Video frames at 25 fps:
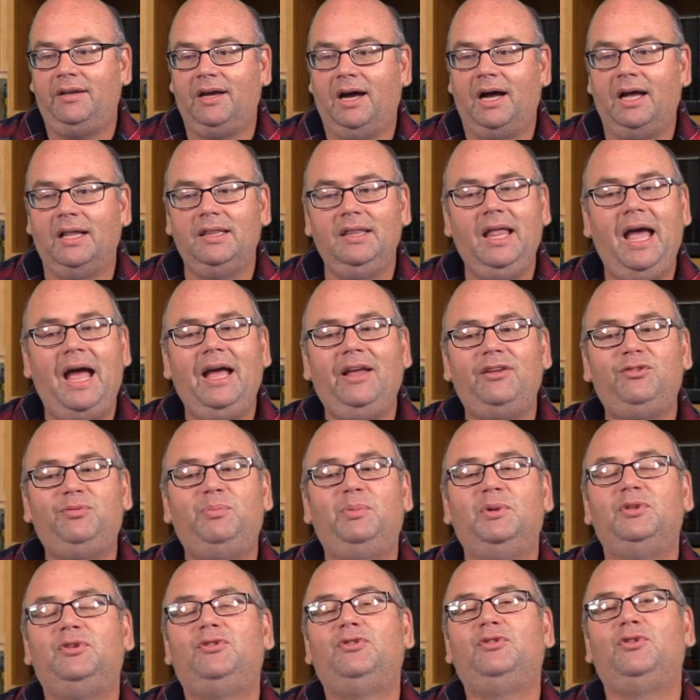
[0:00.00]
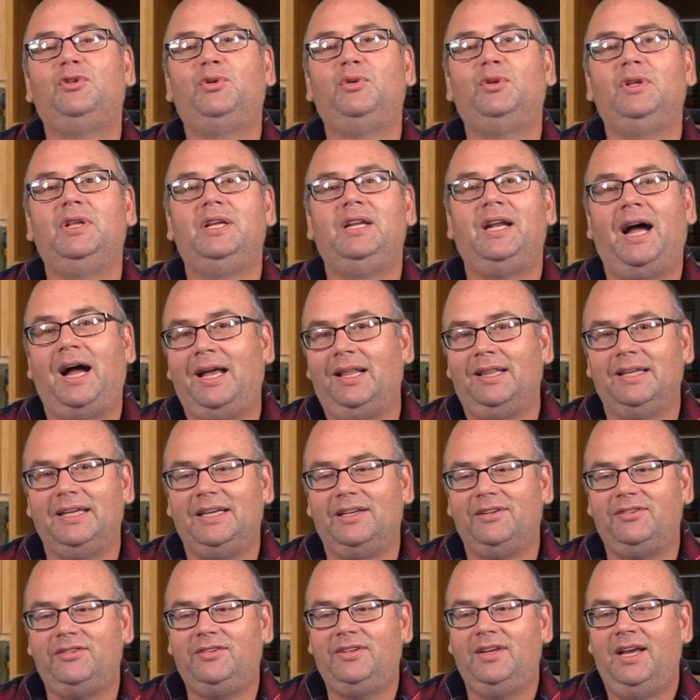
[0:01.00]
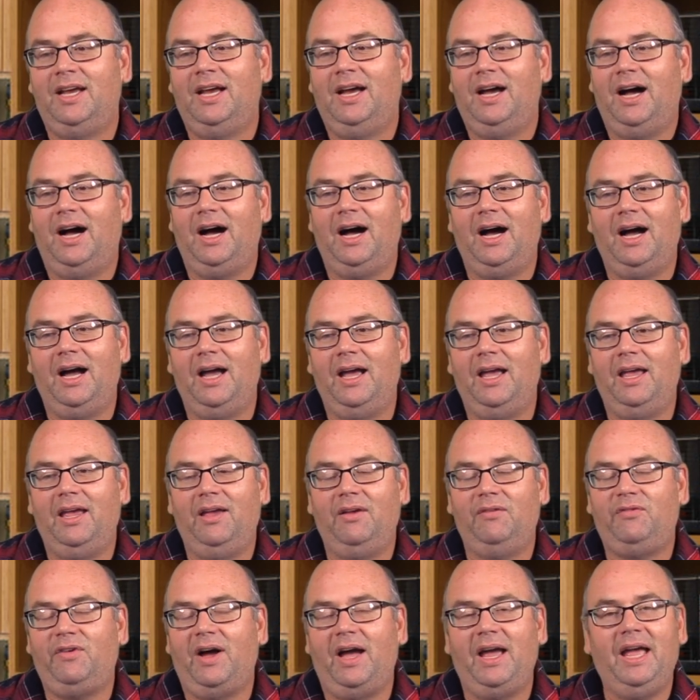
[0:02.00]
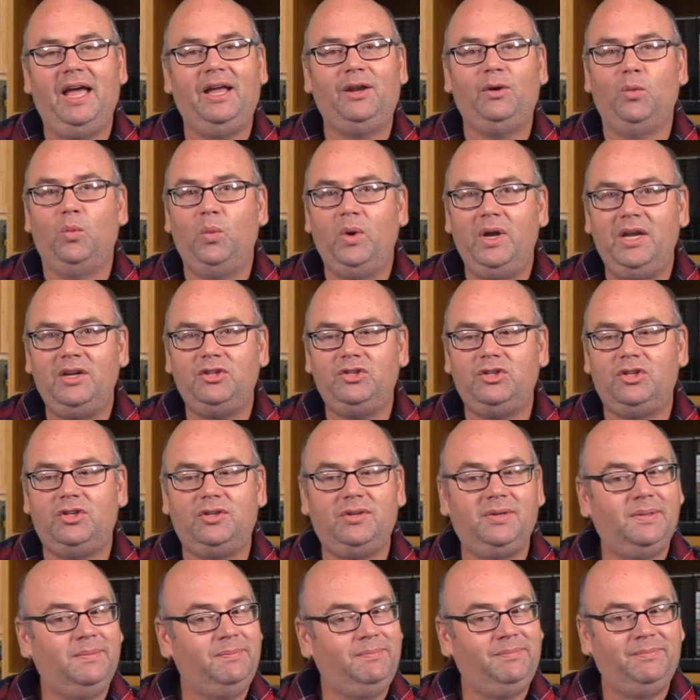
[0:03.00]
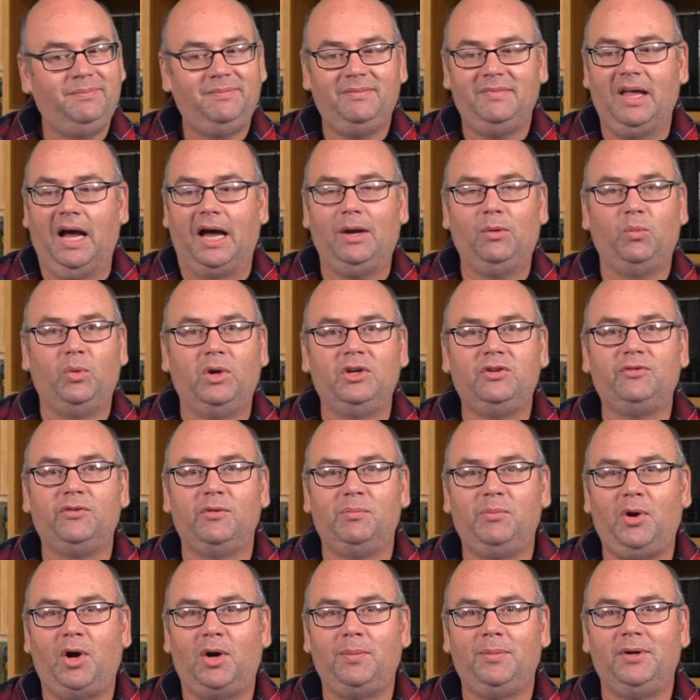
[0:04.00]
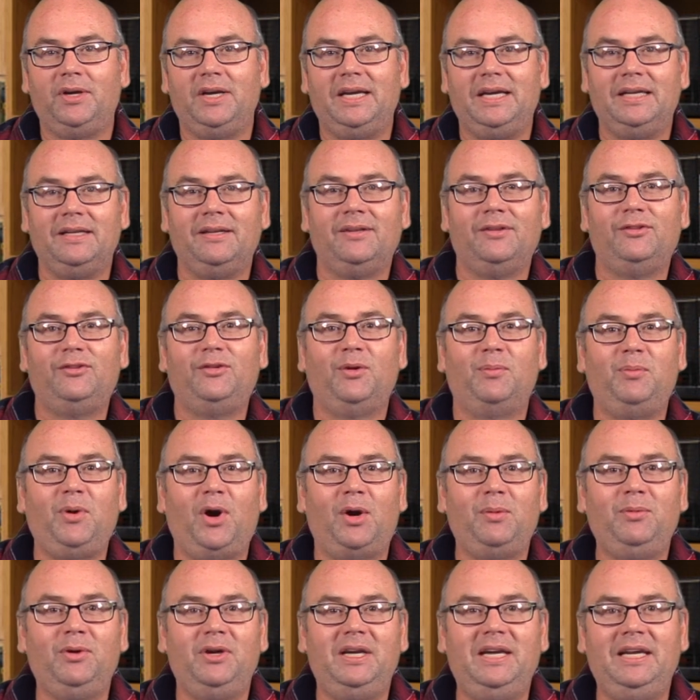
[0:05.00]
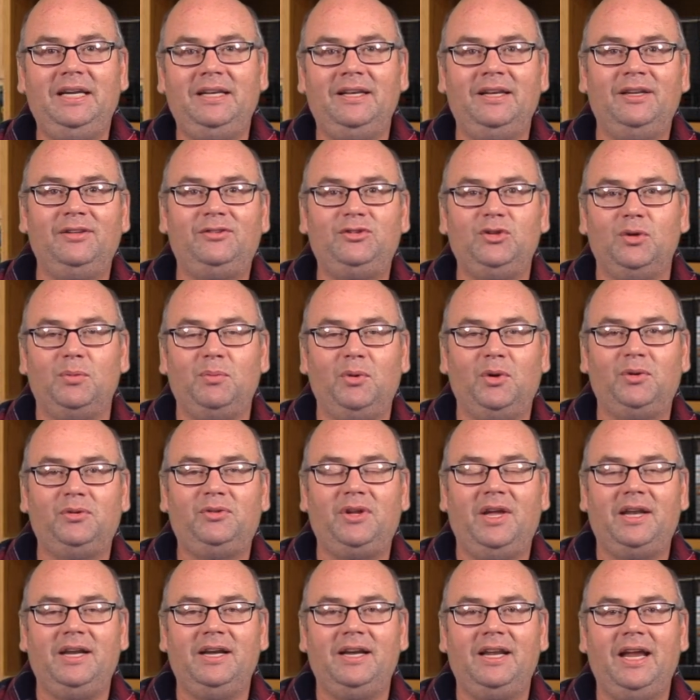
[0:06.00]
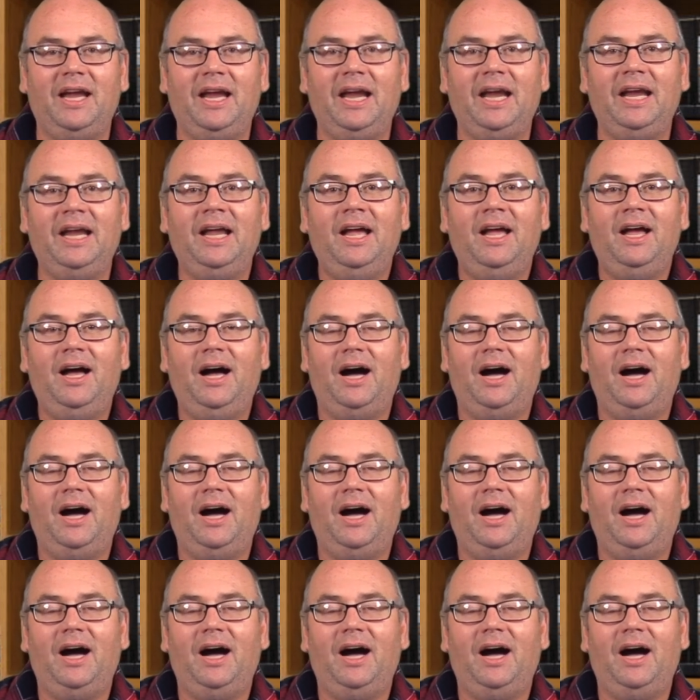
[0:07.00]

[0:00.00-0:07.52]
last but certainly not least, if I had a wish, I'd wish for Barbara Eden. So Barbara Eden, it's your birthday today.